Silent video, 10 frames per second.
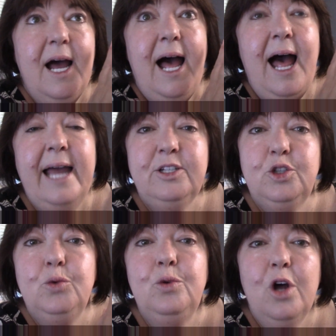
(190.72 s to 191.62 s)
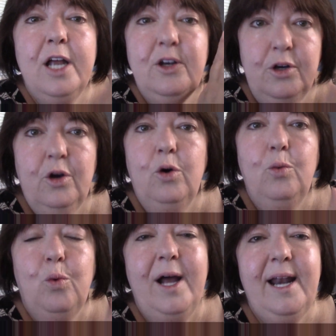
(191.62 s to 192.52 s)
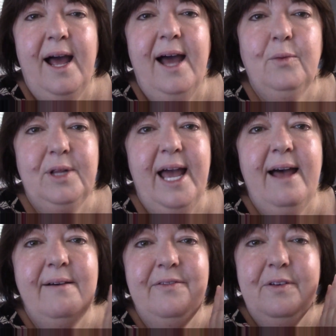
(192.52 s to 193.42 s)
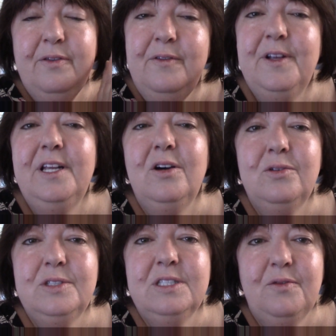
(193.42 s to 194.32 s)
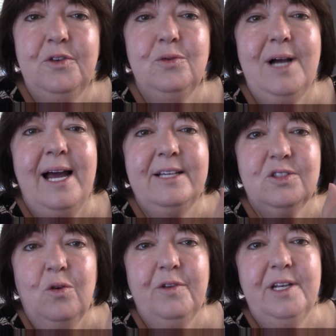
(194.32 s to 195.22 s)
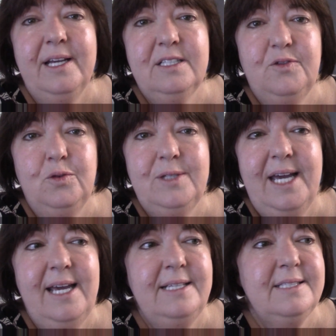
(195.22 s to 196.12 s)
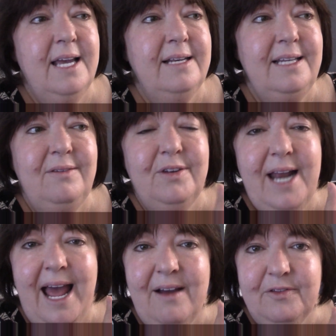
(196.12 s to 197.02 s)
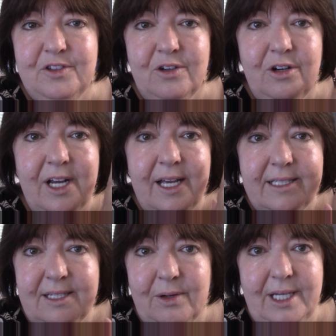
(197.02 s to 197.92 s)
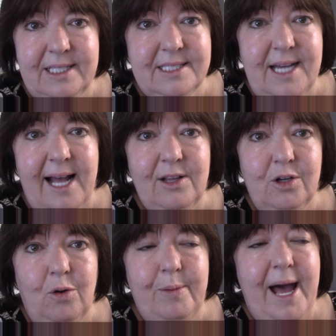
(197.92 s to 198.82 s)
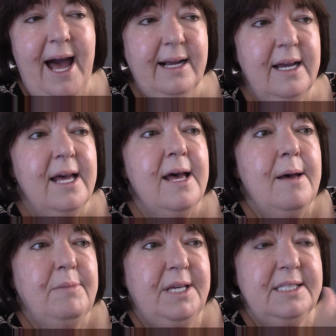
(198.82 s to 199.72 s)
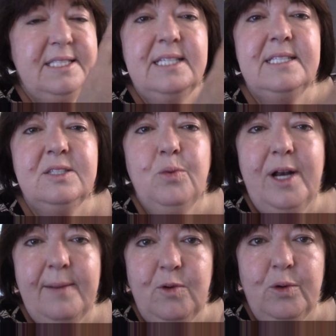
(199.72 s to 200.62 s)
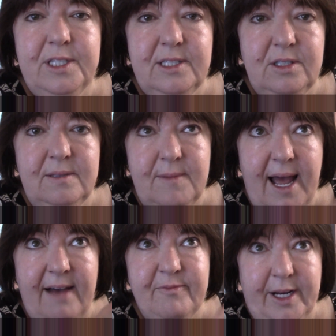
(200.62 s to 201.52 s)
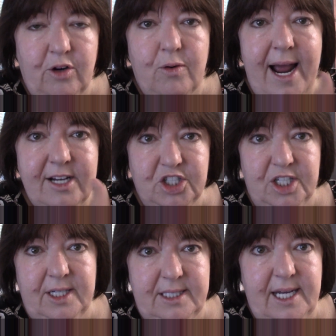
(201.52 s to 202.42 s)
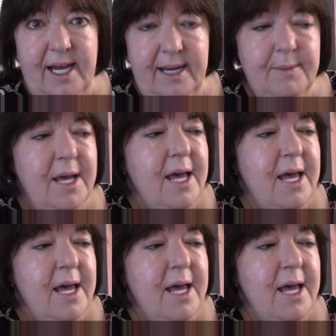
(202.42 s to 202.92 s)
I do not know what I will have for videos for you guys over the next few days, and even after Derek and Skylar go back, because this is when I'm going to have my crashing time.